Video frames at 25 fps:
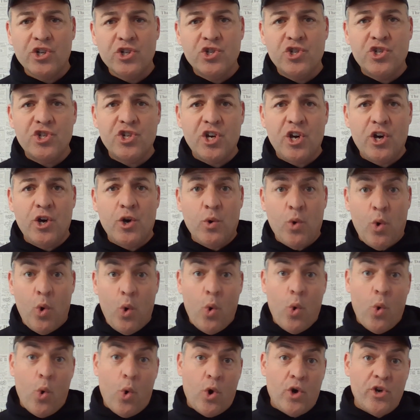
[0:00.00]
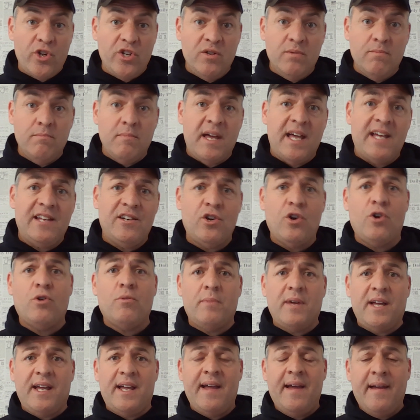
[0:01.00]
Show, or you may know
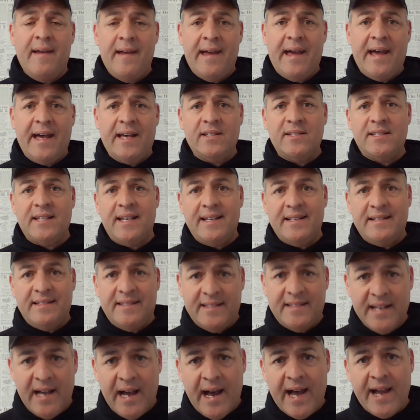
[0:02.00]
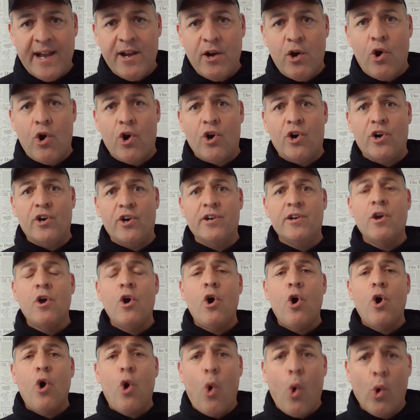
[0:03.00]
me as a diehard
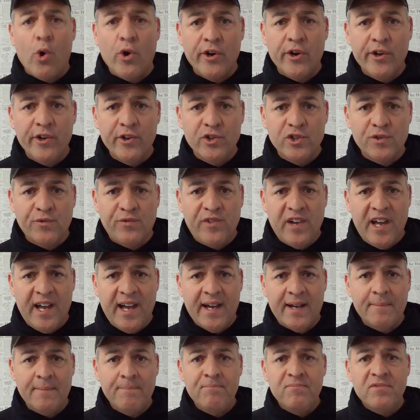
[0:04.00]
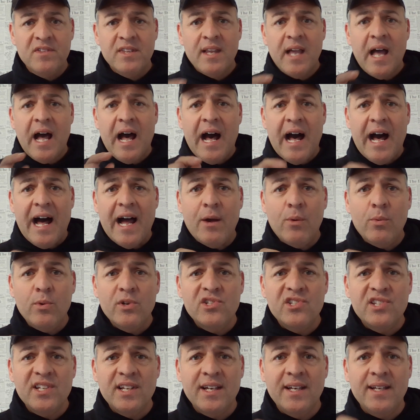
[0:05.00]
Orioles fan. I
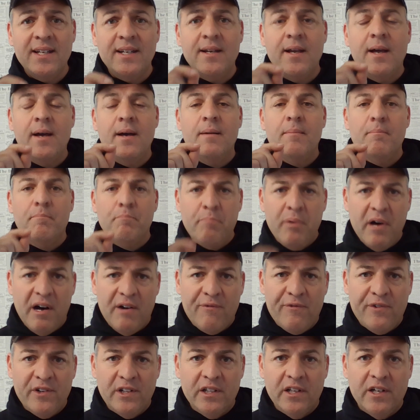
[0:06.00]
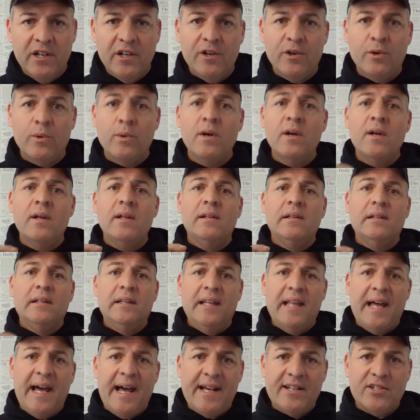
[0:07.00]
was in Buffalo
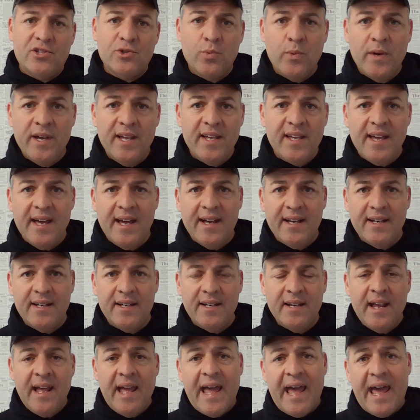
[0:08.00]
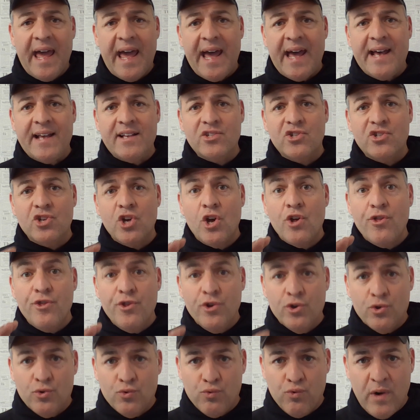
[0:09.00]
last weekend as
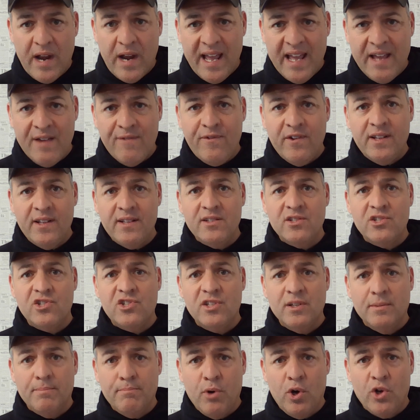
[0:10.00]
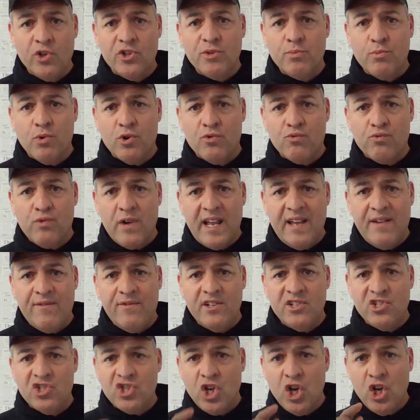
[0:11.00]
the Ravens, the Baltimore
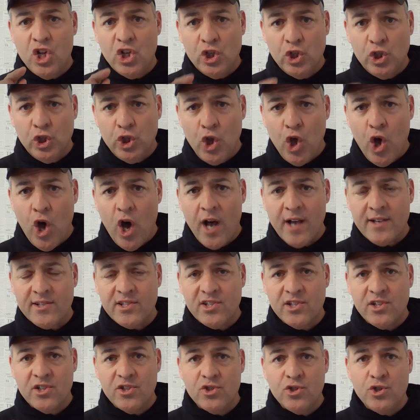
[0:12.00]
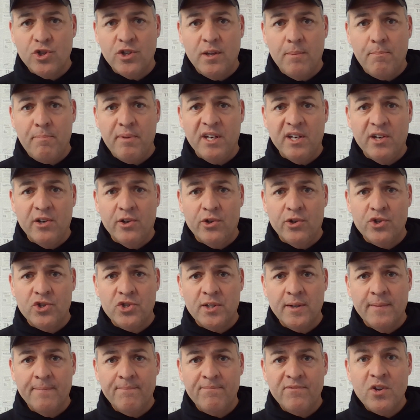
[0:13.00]
Ravens, lost to the
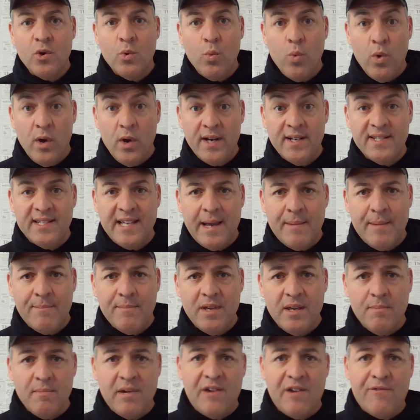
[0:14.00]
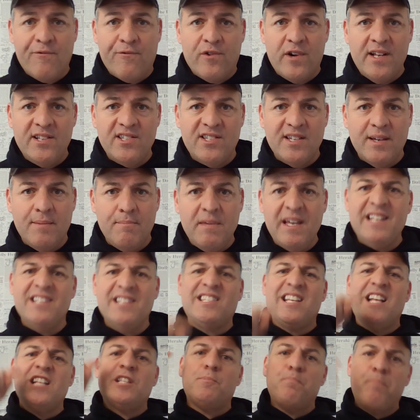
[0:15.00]
Bills. What does that mean, my friends? It means
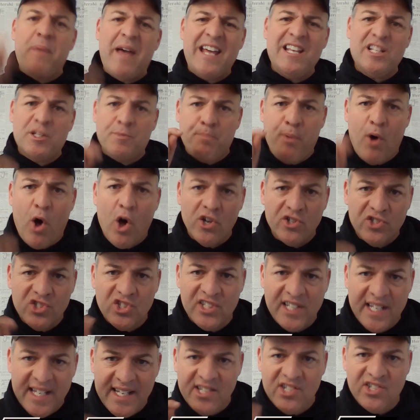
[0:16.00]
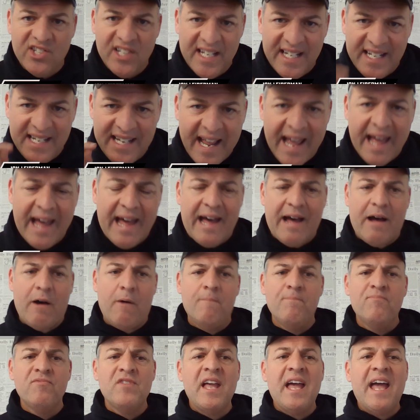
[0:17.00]
it's baseball season now.
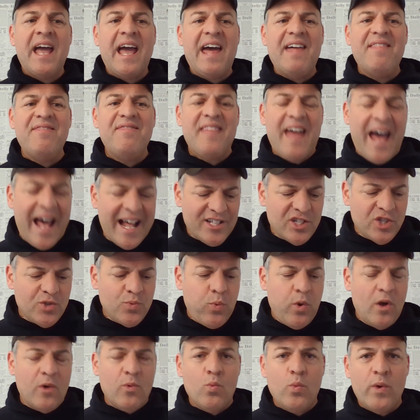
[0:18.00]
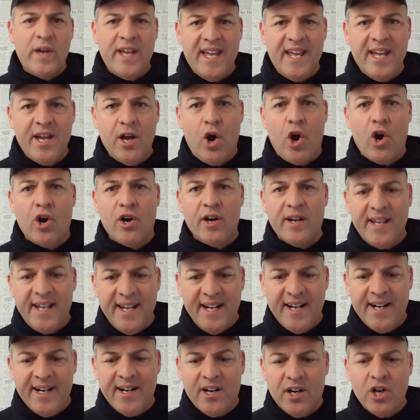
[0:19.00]
And that's what we are
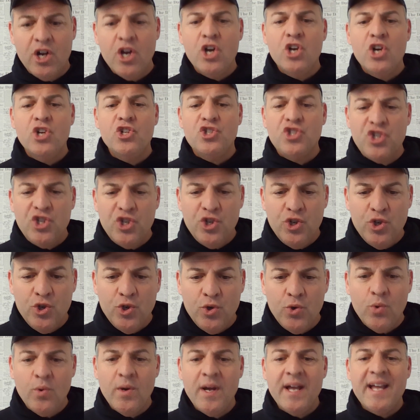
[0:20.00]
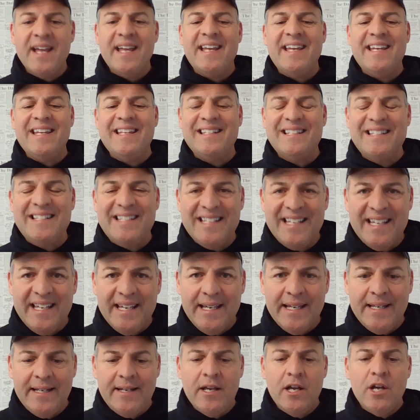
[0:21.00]
here to
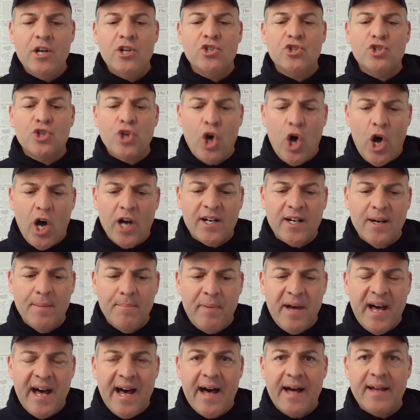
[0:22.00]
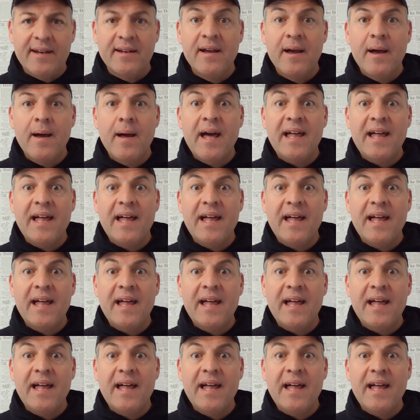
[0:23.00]
indeed talk about.